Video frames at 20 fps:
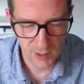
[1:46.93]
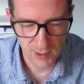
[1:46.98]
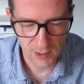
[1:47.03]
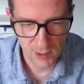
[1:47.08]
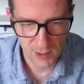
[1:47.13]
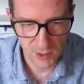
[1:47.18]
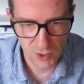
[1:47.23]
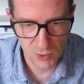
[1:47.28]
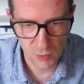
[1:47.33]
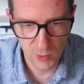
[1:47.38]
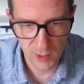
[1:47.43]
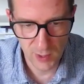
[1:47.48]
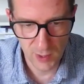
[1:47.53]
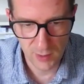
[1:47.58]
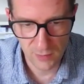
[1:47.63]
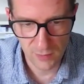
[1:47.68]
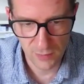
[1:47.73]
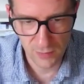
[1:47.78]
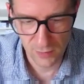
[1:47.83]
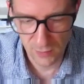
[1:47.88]

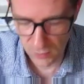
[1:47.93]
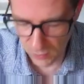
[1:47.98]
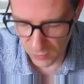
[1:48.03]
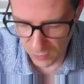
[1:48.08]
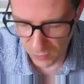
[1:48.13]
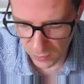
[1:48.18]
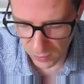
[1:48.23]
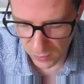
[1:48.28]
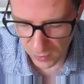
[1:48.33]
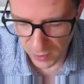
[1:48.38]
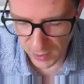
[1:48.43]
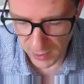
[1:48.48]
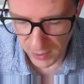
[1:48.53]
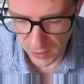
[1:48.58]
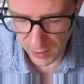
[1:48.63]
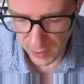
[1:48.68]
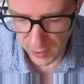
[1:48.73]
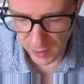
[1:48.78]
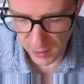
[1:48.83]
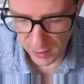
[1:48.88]
suite for
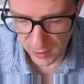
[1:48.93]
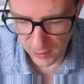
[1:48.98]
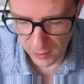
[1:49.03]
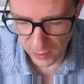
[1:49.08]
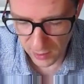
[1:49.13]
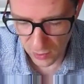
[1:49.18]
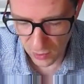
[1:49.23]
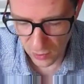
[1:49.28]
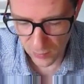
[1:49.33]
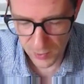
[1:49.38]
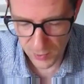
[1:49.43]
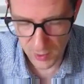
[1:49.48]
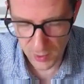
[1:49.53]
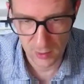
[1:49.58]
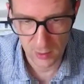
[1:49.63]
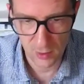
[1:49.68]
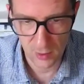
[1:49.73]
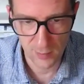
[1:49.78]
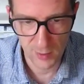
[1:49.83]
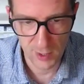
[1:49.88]
the
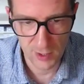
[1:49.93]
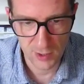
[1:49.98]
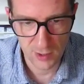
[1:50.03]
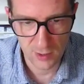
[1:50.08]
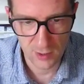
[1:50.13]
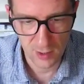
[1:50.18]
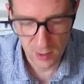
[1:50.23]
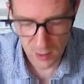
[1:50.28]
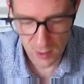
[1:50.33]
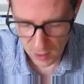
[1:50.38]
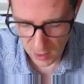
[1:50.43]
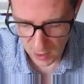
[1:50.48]
European Commission.